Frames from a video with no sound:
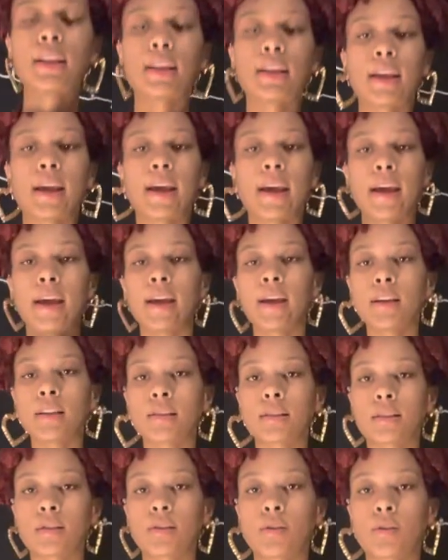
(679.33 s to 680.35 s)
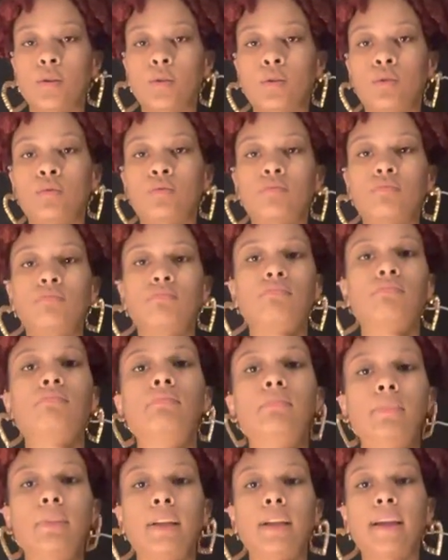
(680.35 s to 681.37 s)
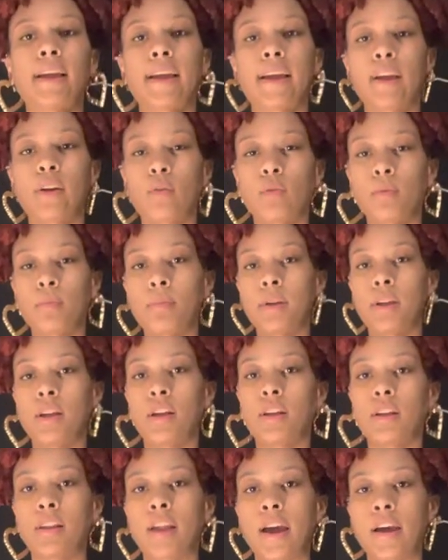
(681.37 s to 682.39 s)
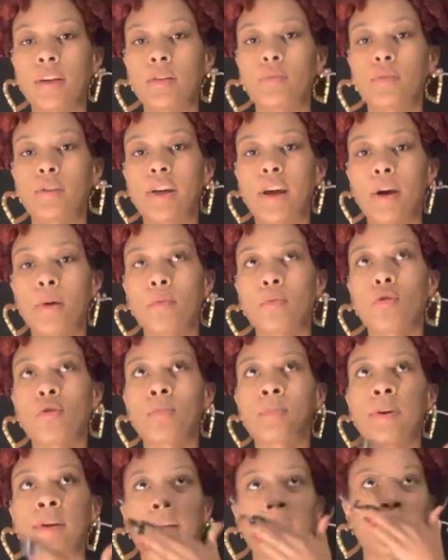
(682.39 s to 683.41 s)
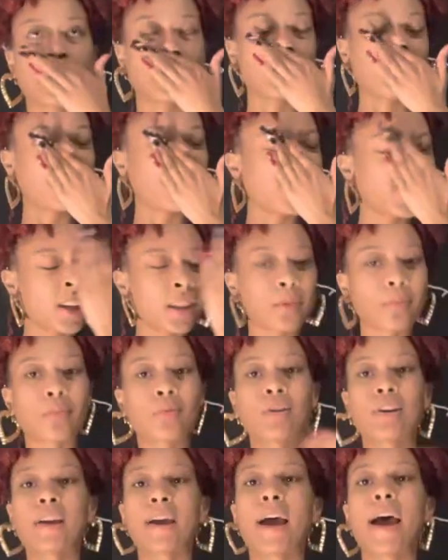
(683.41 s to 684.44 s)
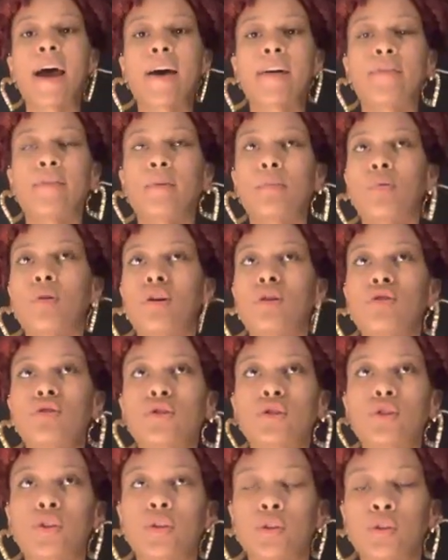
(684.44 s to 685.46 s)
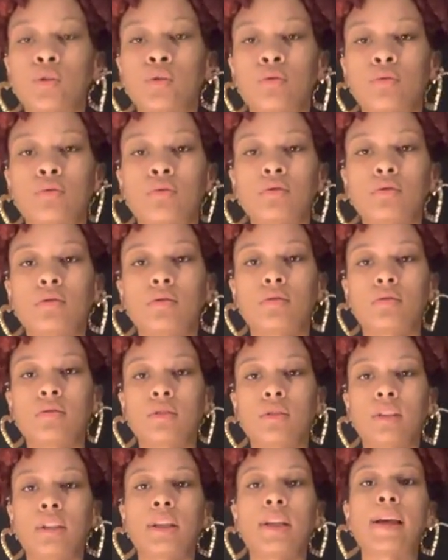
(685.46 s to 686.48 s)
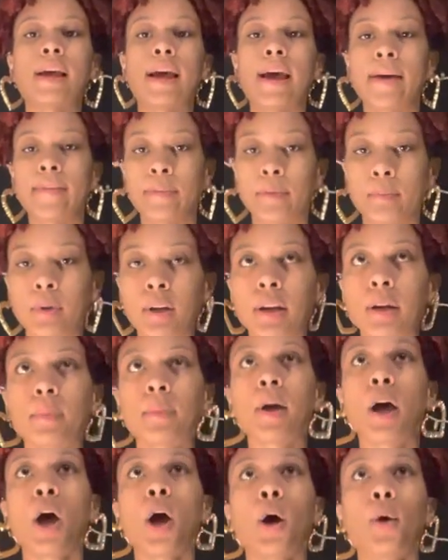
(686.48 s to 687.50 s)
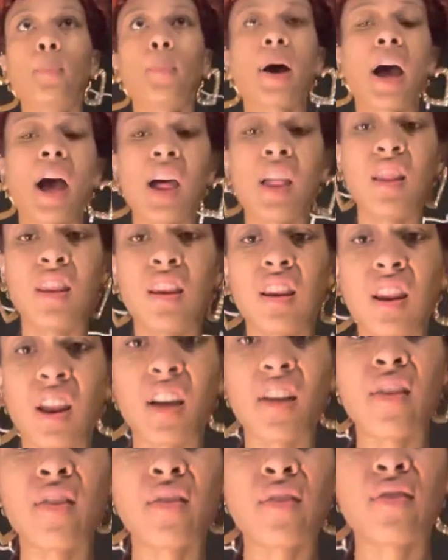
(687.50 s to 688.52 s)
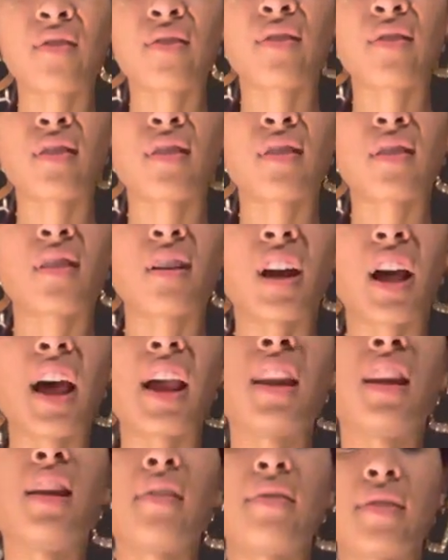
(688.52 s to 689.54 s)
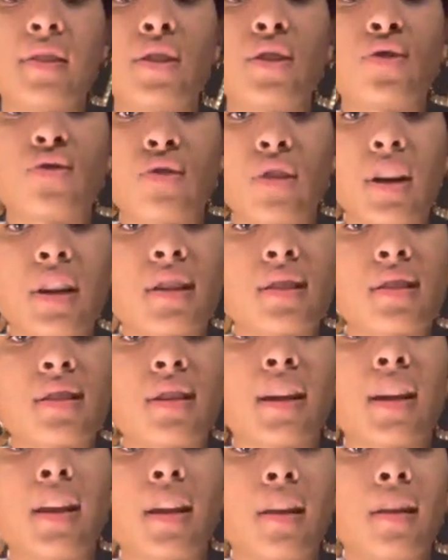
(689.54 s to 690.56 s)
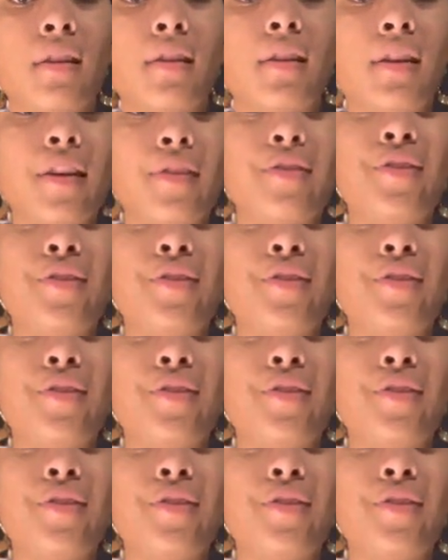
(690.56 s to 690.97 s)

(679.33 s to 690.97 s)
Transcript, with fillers: next, so it would be like down more but if you get the point i have a bra on so i have to put it up but i love i love this dress and if